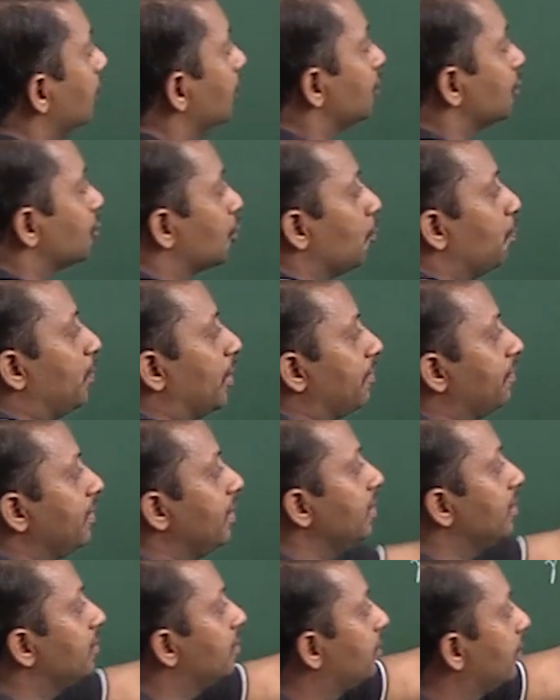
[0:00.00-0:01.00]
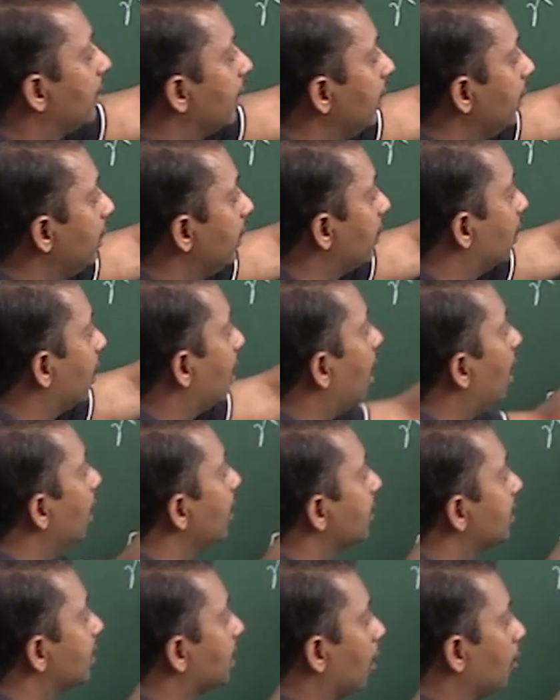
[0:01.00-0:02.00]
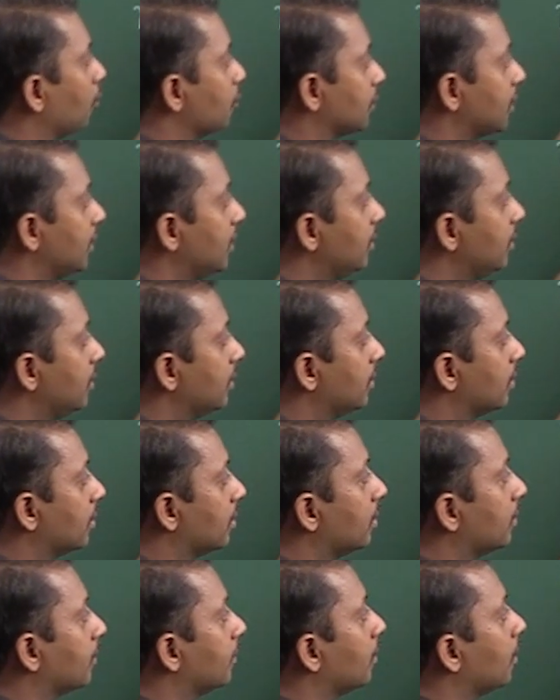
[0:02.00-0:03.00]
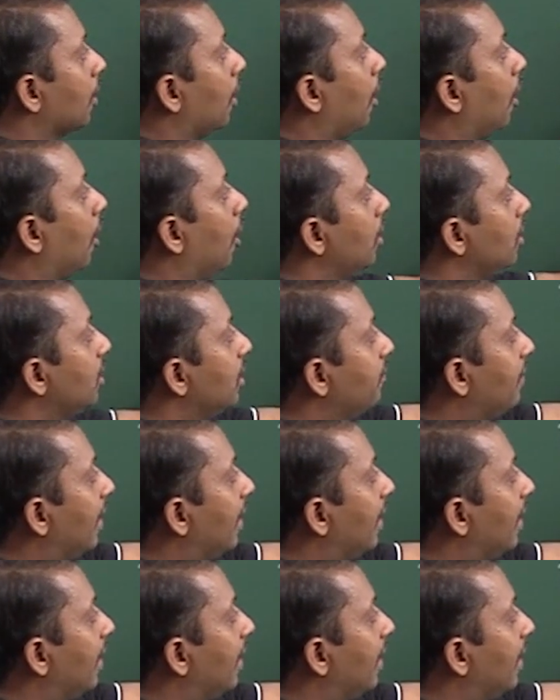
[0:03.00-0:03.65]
So between 3 and 1000, all the